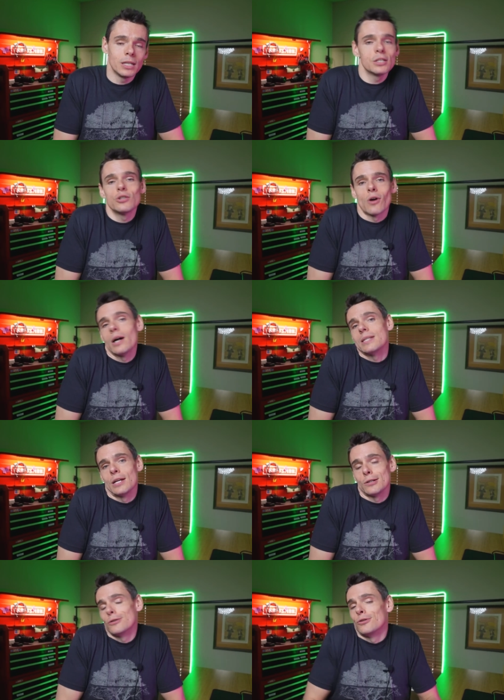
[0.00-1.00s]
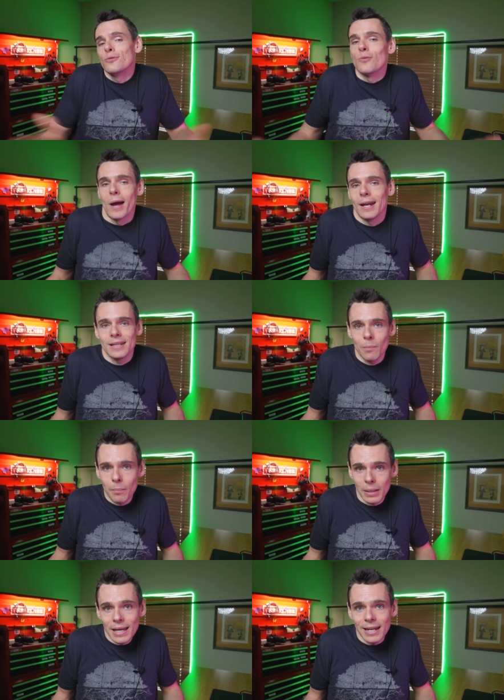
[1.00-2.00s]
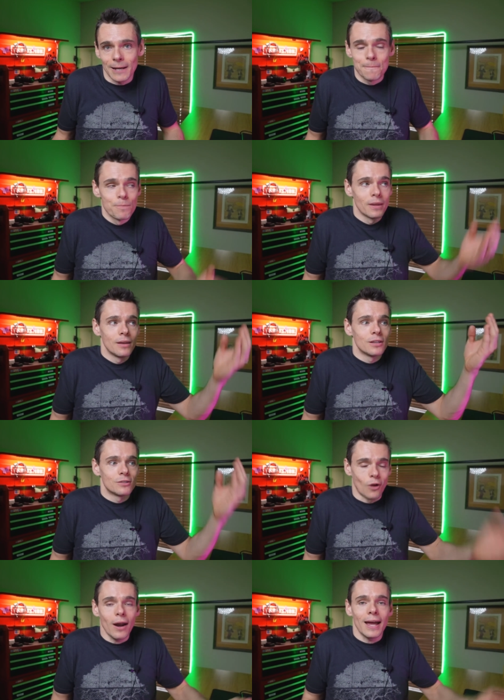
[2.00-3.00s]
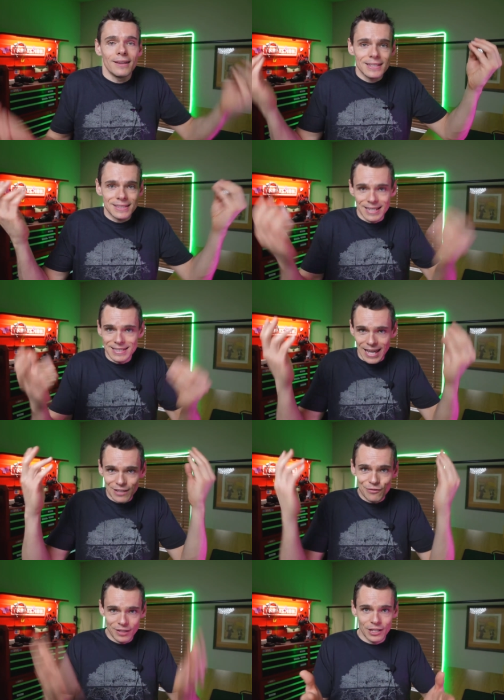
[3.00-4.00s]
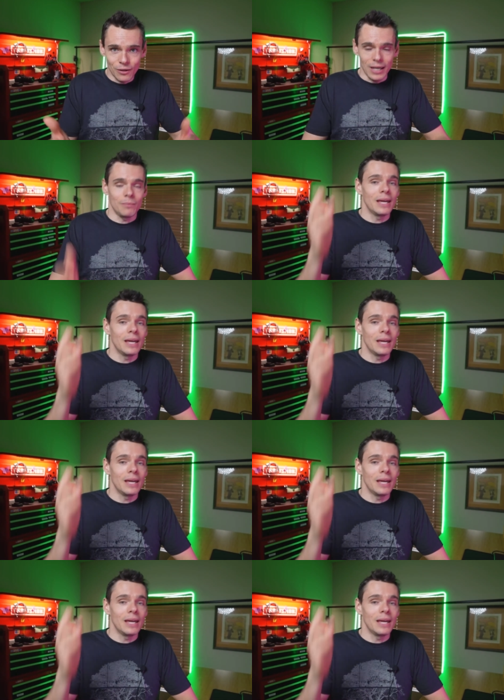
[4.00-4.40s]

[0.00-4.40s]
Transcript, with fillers: need to draw attention to right at the beginning. Star Atlas is a video game.